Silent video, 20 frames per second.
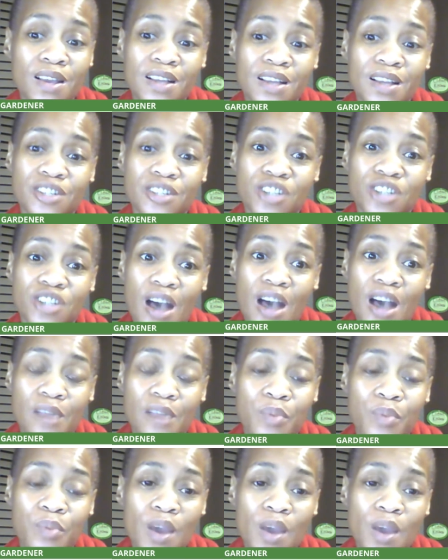She got to
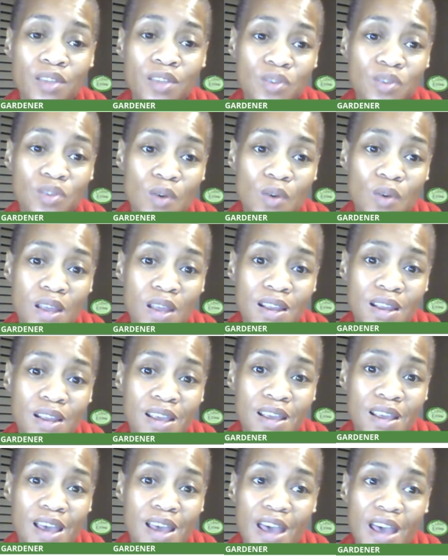pray through it.
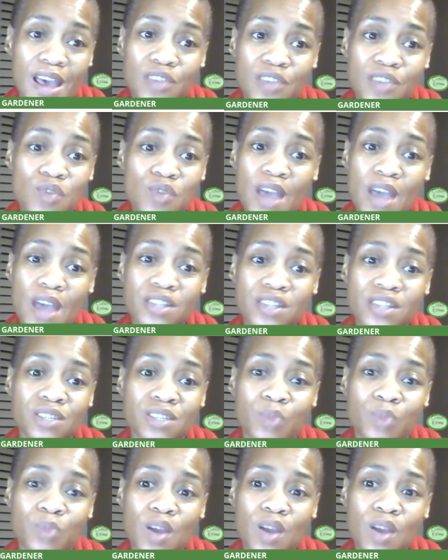And you can't just
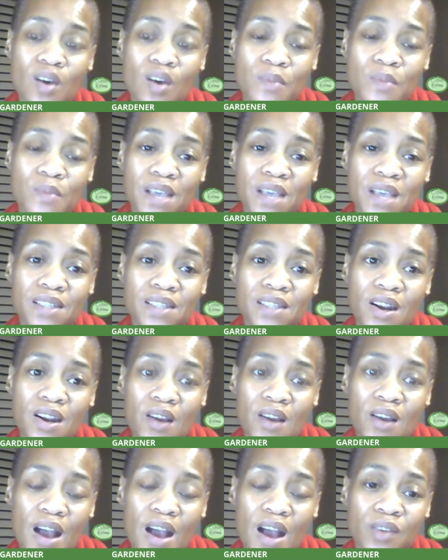bring no mess to her
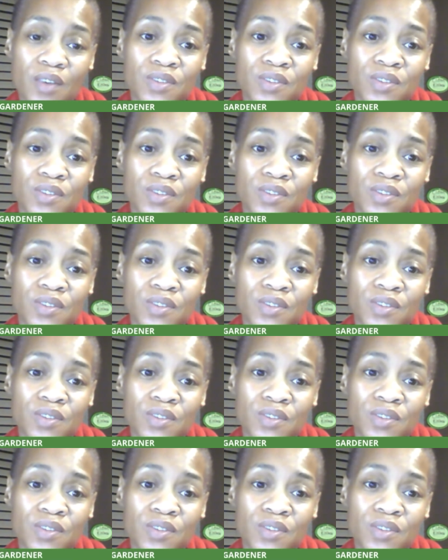house.